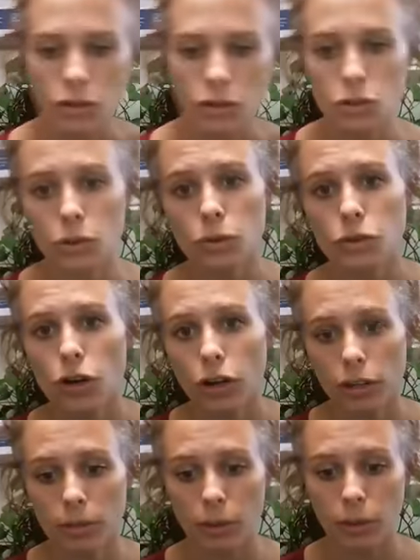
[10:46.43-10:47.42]
So those are all
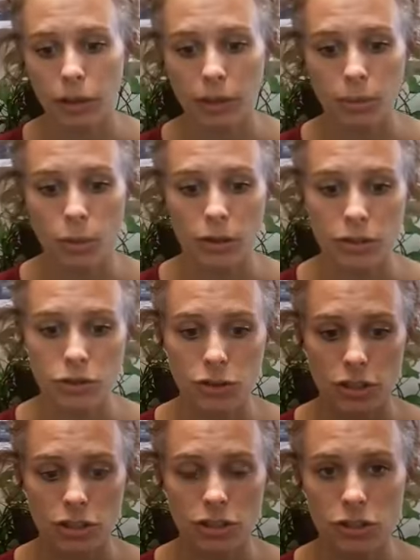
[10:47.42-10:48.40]
going to be really important
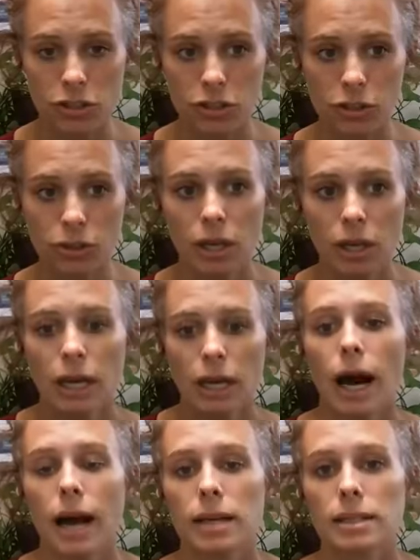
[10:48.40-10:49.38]
stretches to do.
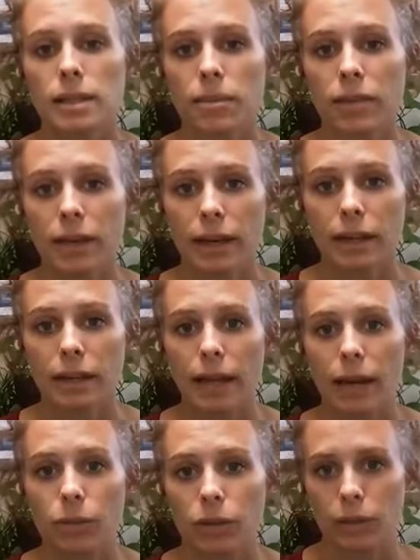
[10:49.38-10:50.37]
Something
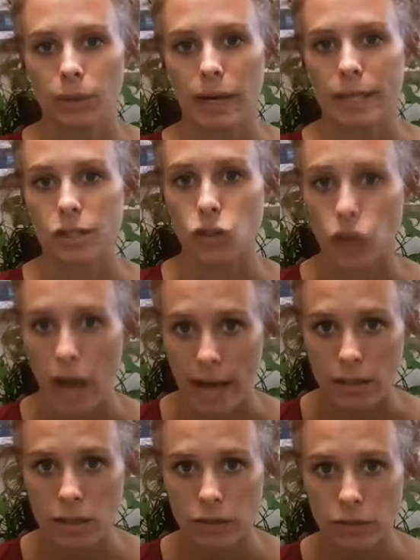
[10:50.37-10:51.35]
that I really want to
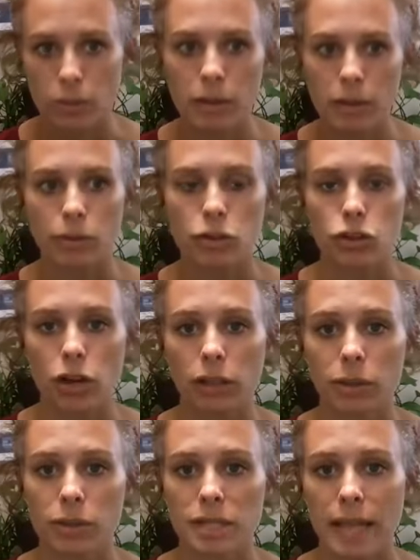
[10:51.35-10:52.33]
stress for people
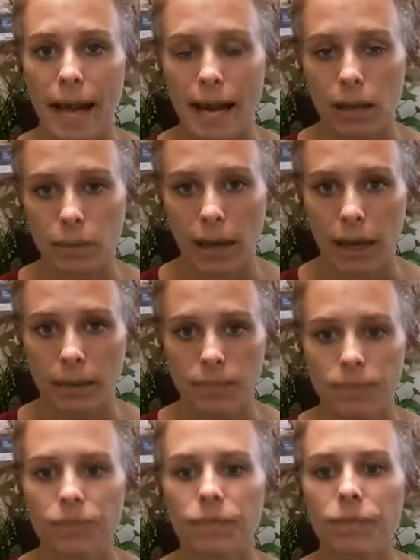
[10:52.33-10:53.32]
struggling with sciatic
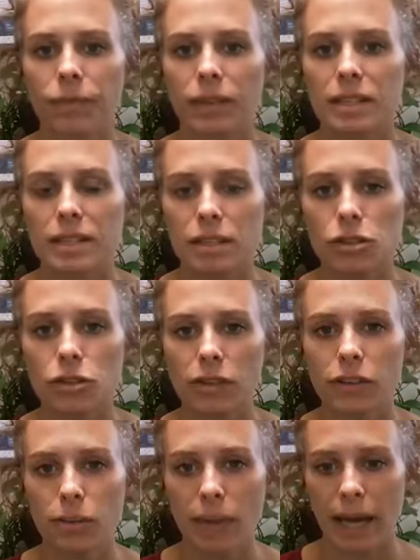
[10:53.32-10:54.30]
pain, since you
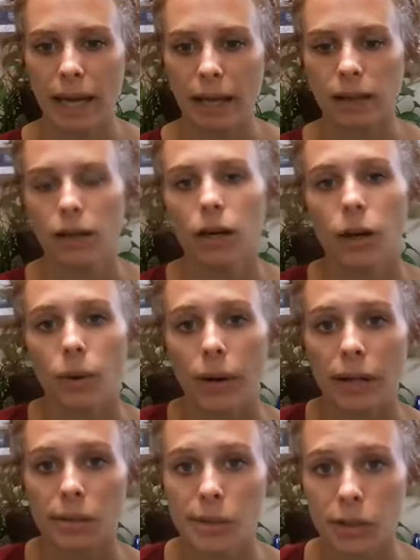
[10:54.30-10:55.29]
feel the pain
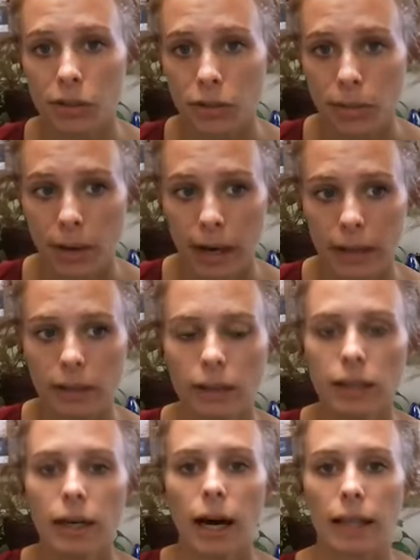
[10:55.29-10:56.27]
right in the middle of the butt,
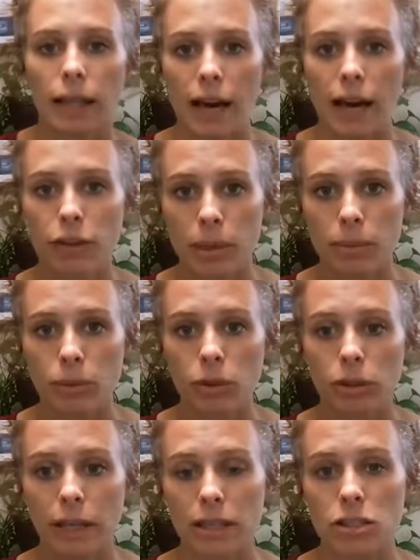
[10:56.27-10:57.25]
a lot of
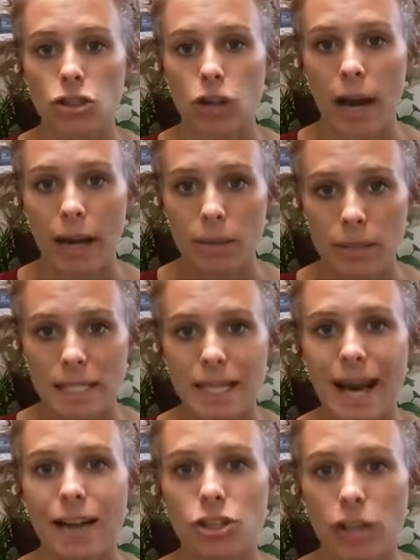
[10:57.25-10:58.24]
people like to try and
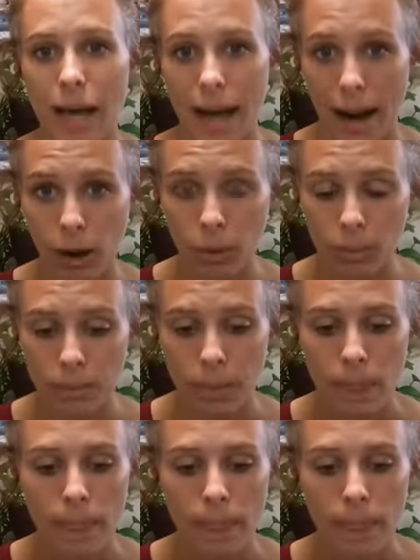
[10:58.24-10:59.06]
massage that out.